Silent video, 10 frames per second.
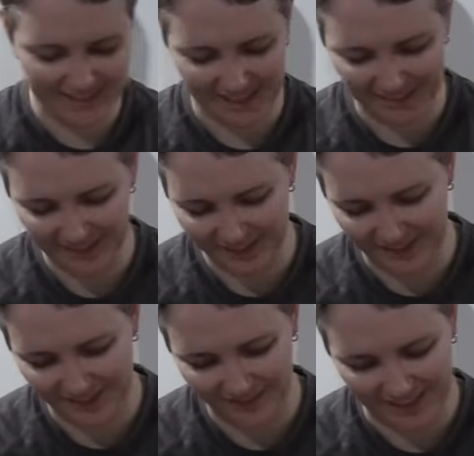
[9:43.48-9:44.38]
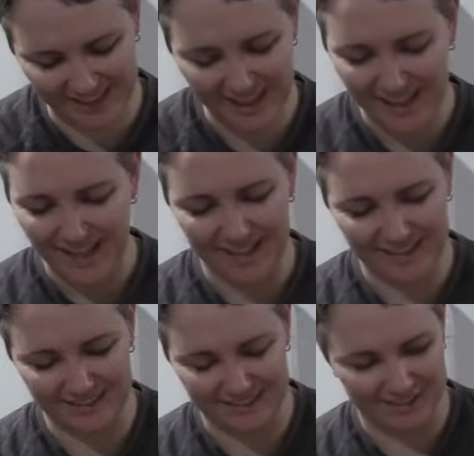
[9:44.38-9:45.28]
fantastic thing to find.
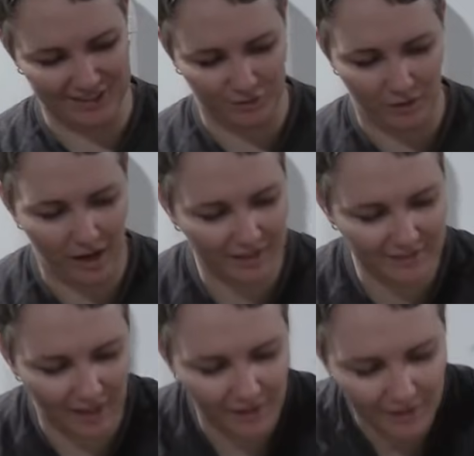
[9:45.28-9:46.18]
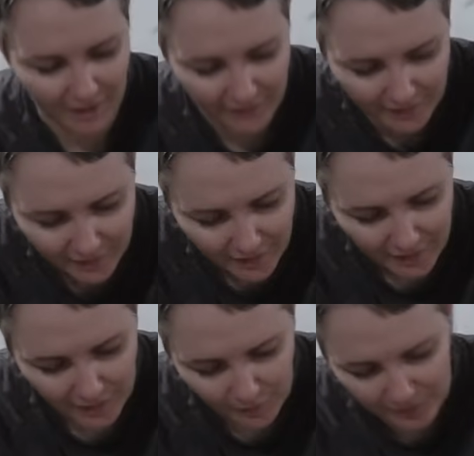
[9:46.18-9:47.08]
It is just rock solid on there.
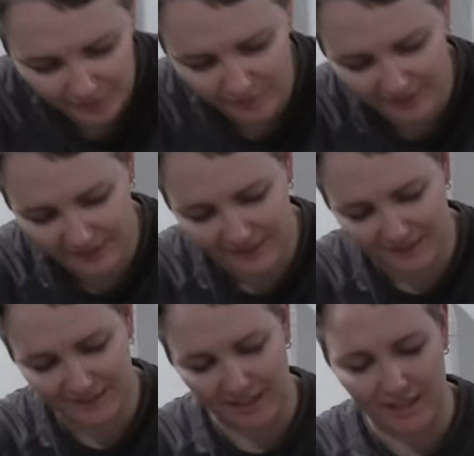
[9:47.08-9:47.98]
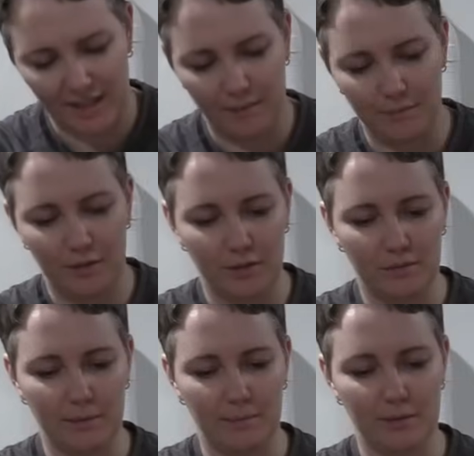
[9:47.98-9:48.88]
Where this one, since it's sticking up, you know,
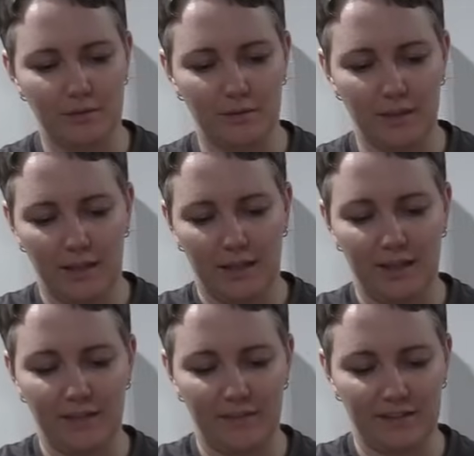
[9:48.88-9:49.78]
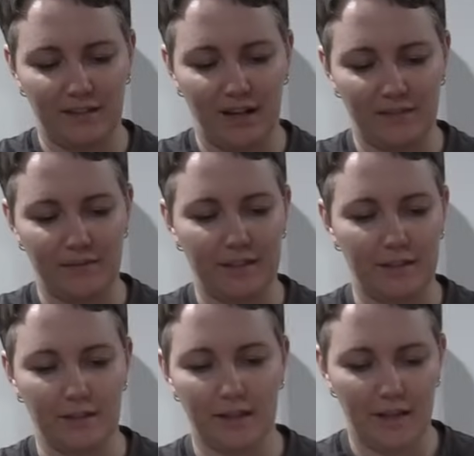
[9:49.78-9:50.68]
you'd be able to get this off of
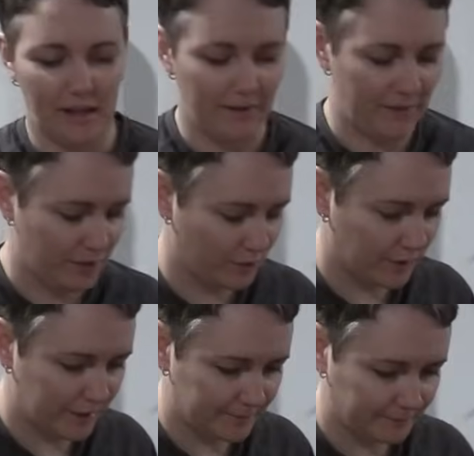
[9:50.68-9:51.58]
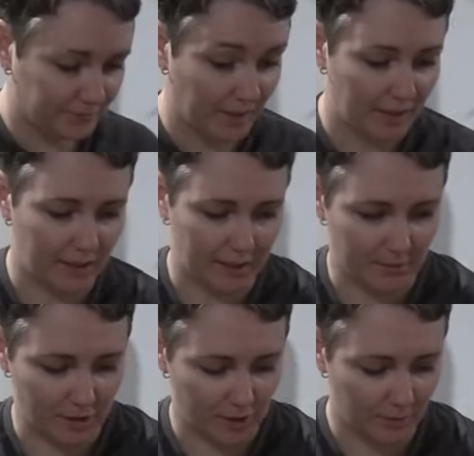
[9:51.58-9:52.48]
here eventually. Not
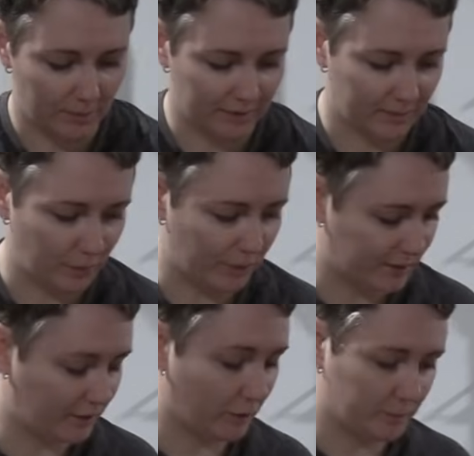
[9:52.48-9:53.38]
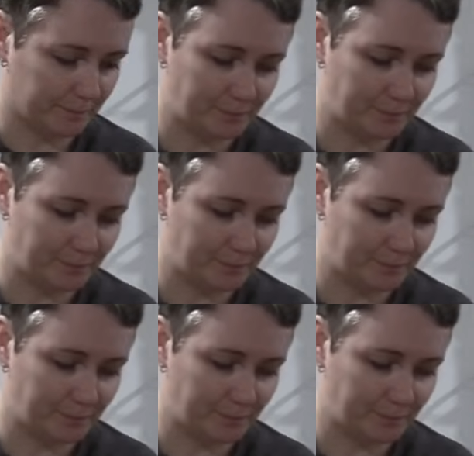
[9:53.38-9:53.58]
to mention it wouldn't be smooth. So